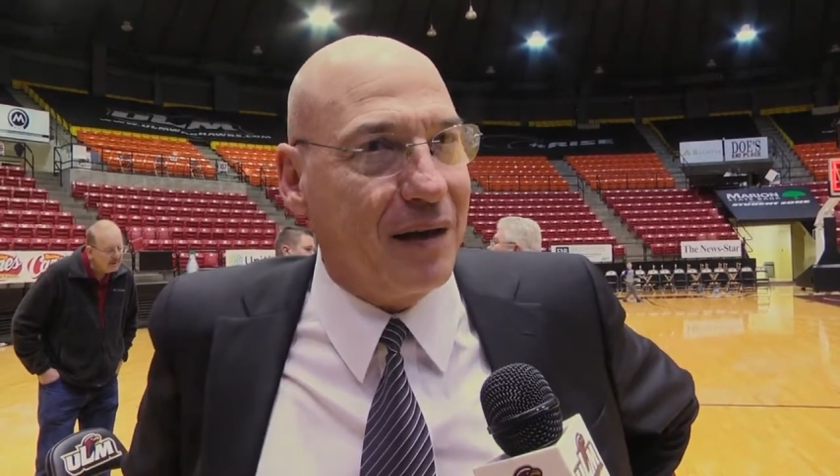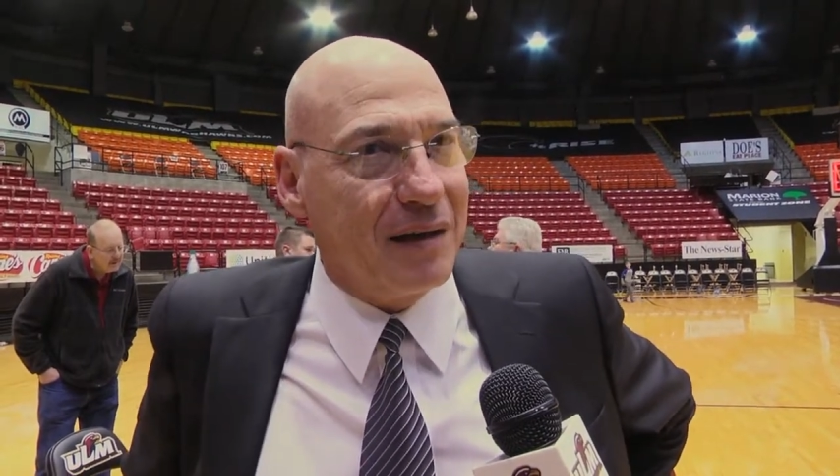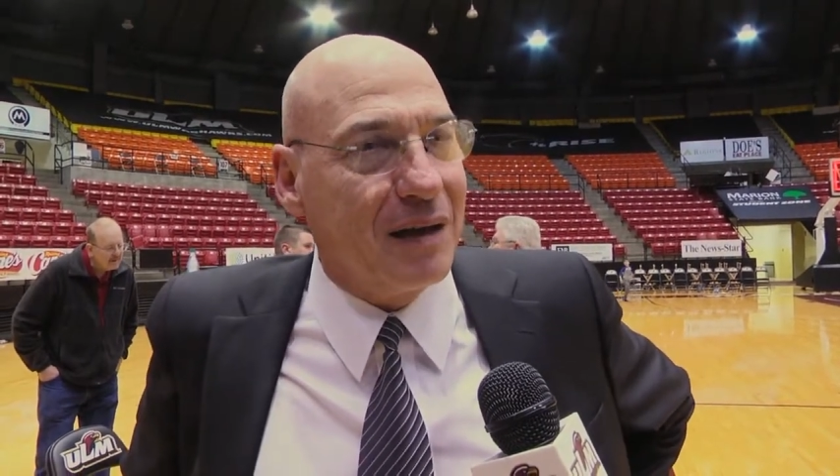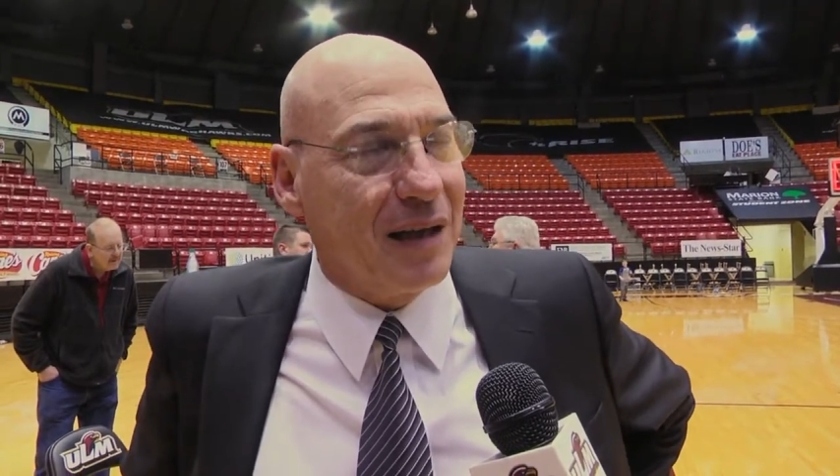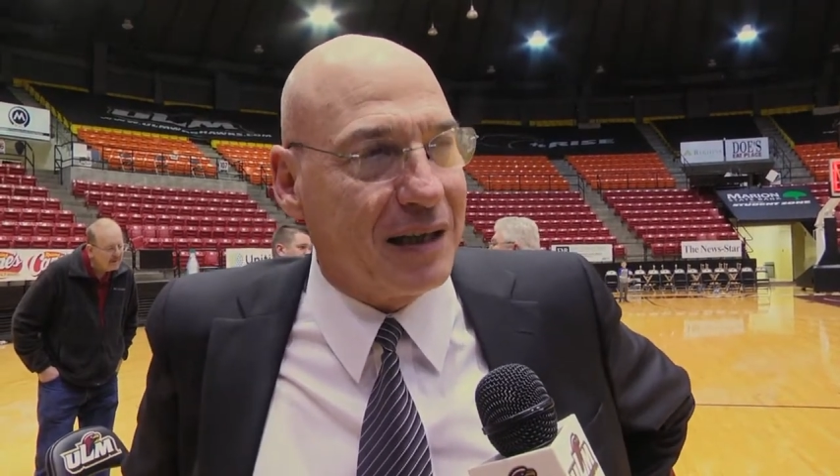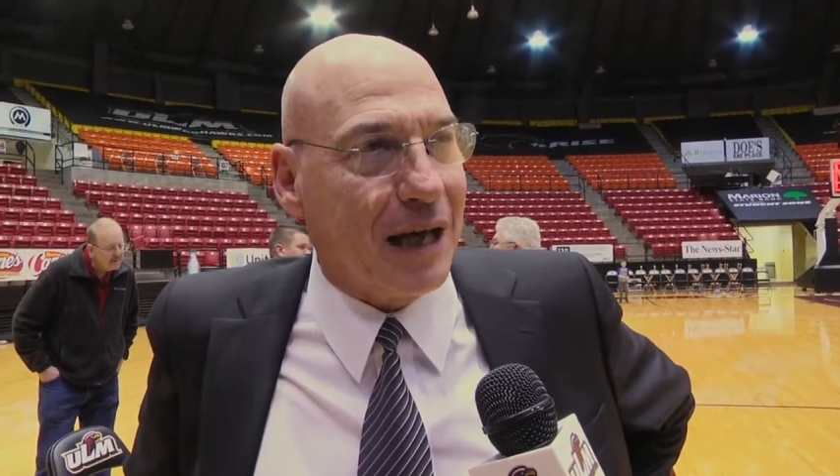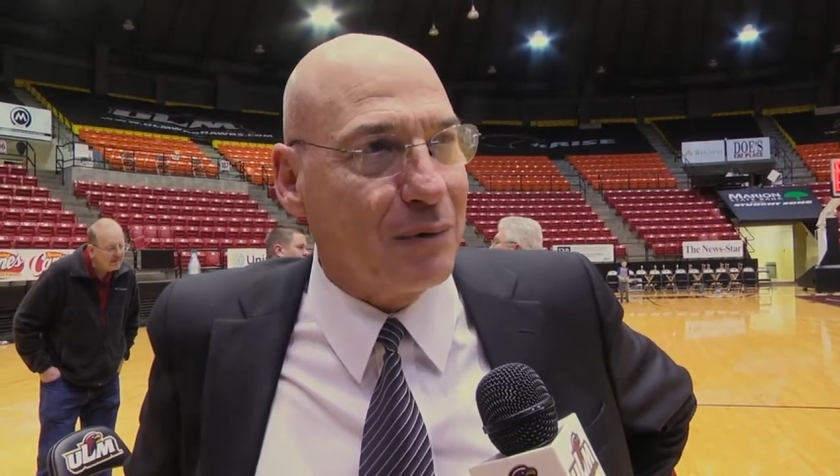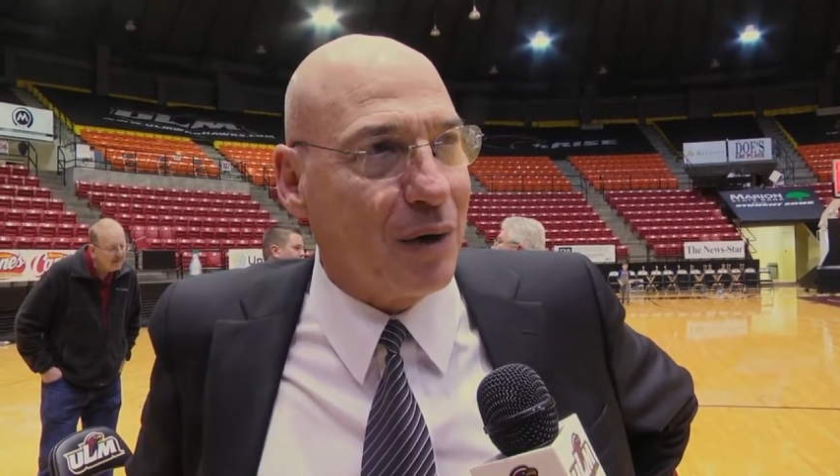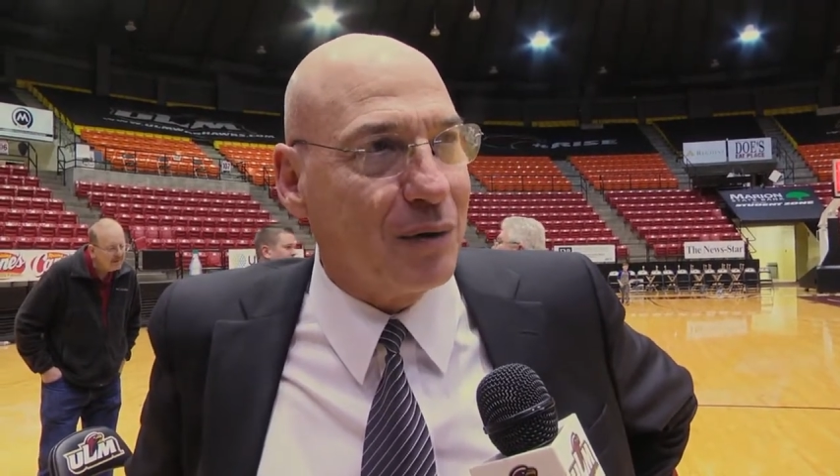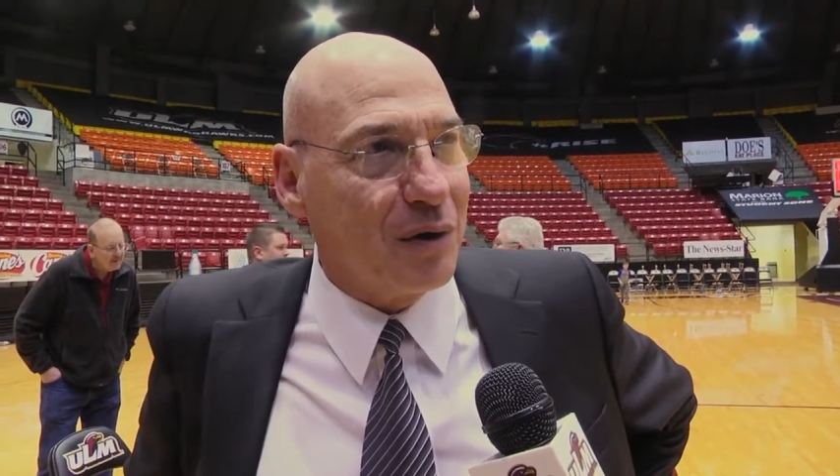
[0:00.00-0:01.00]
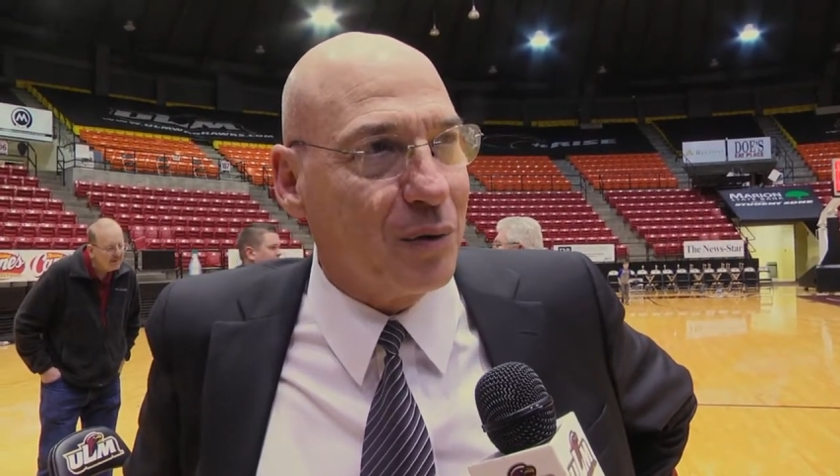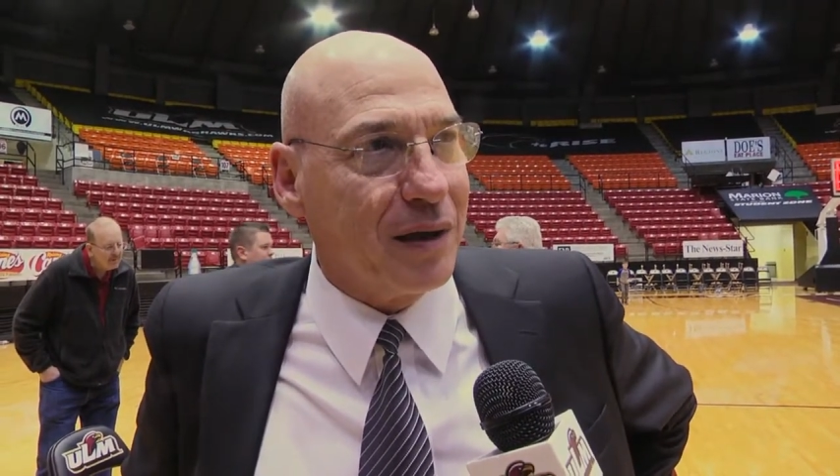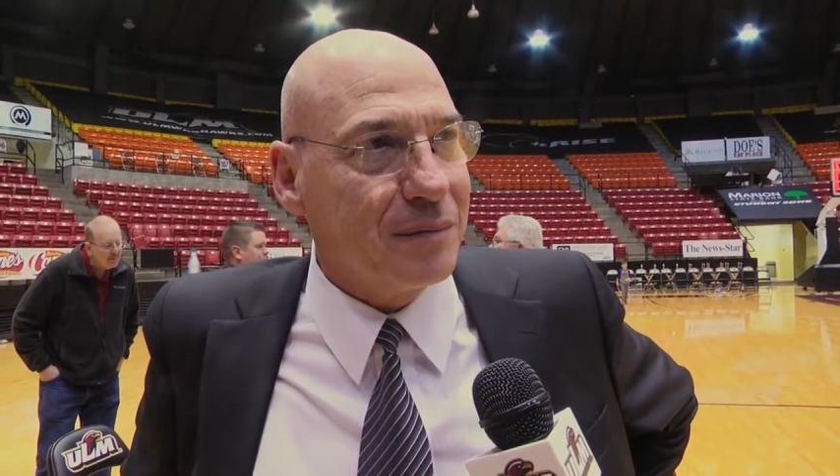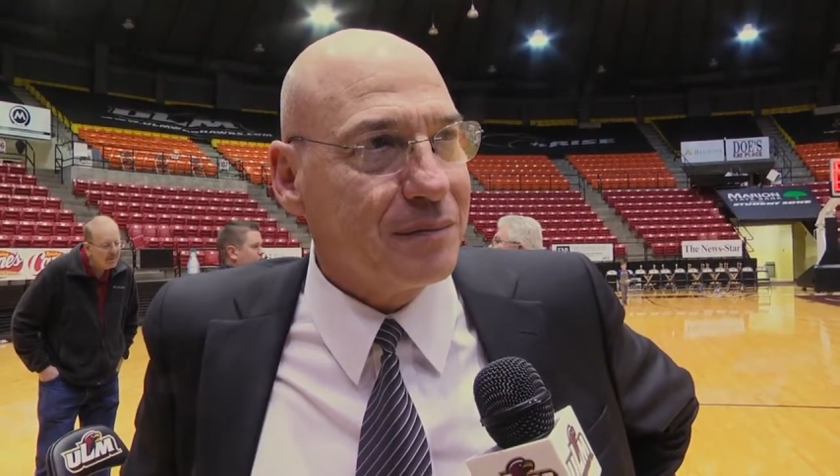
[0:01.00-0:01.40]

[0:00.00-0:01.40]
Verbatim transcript: and uh, they came away with a win.